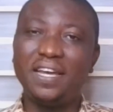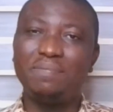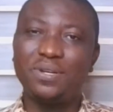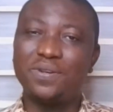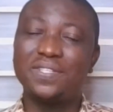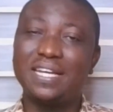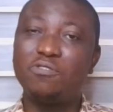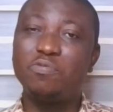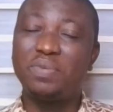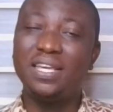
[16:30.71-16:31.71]
because that will
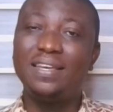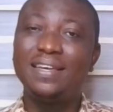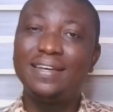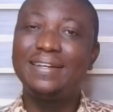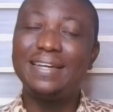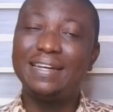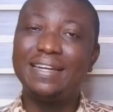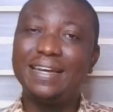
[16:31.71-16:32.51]
be the